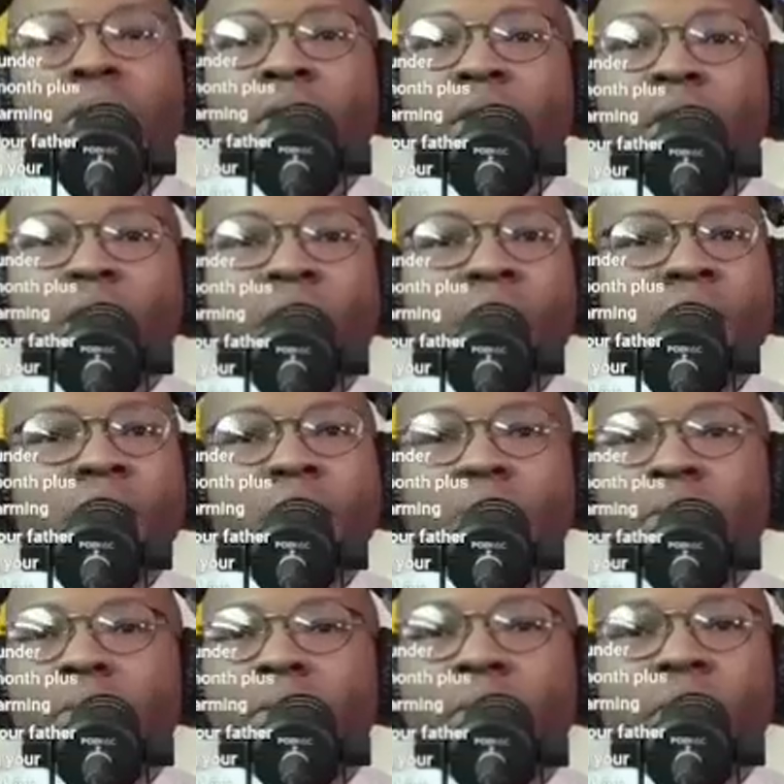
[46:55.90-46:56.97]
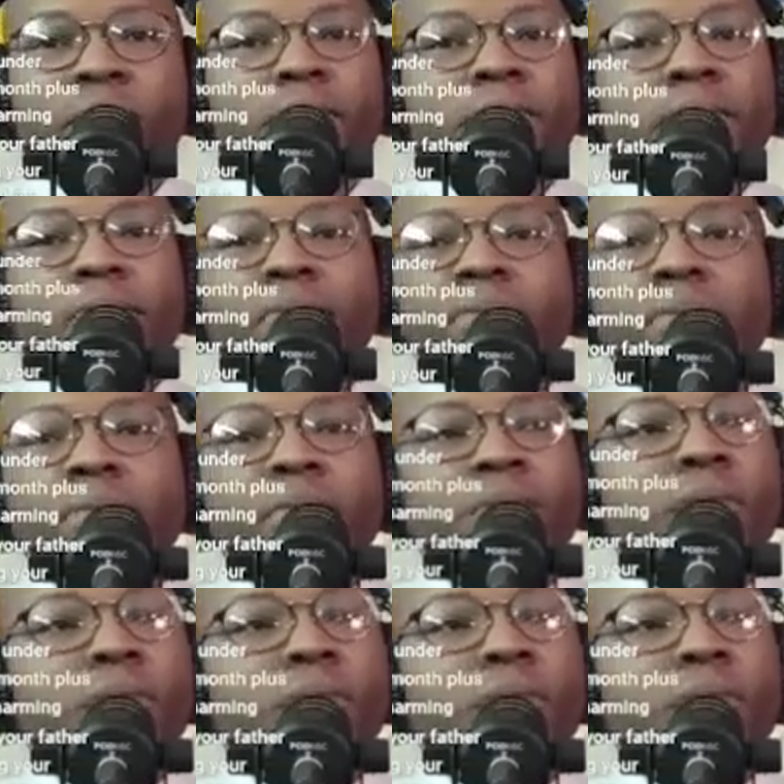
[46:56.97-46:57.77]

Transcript: No one is speaking in this clip.